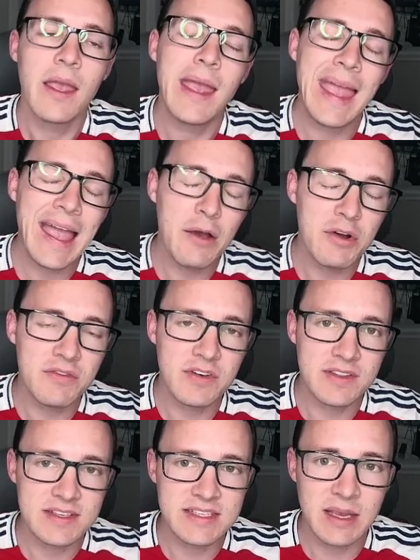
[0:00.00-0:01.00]
However,
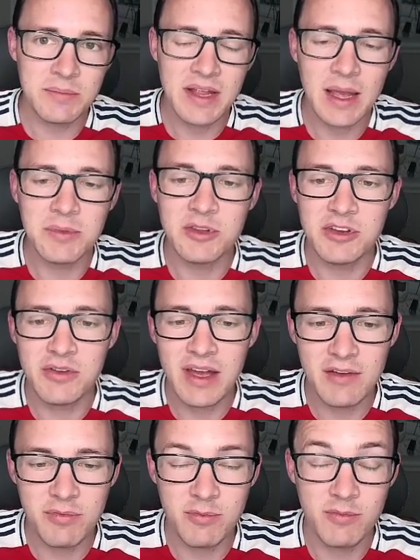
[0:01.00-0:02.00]
at the same time, you do
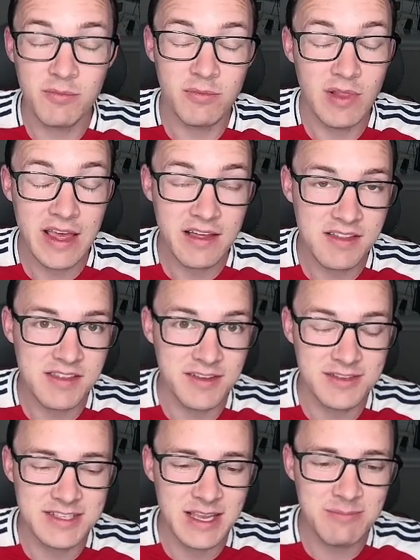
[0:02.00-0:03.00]
have likely
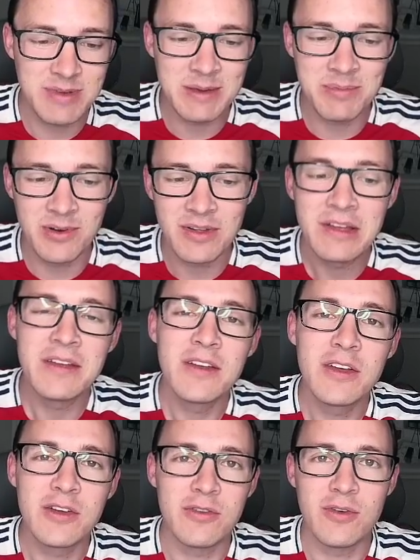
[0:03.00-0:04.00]
those same people
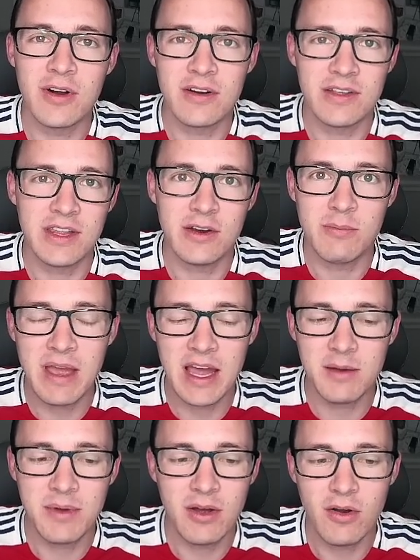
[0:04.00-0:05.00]
who are, mad
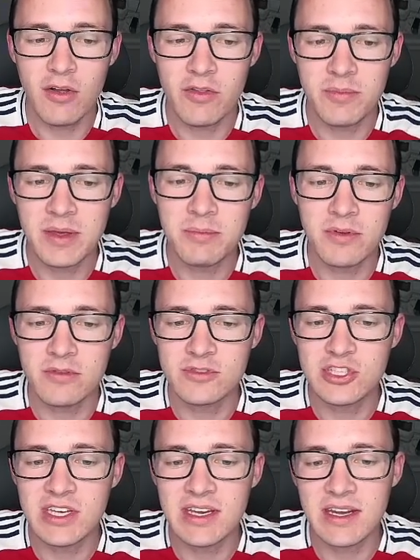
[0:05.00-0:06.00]
about all the people who
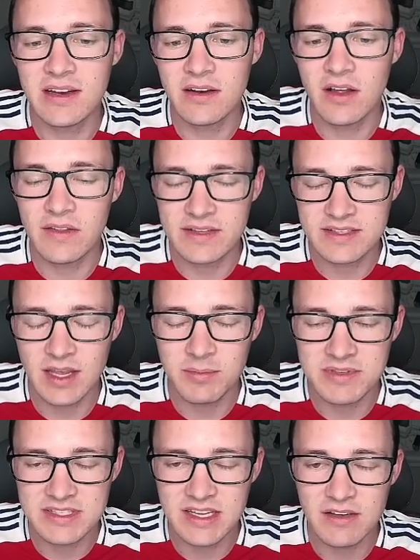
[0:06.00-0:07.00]
cheated and all this type
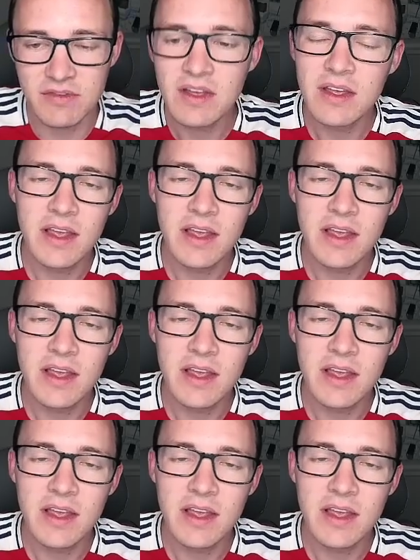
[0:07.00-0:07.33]
of stuff,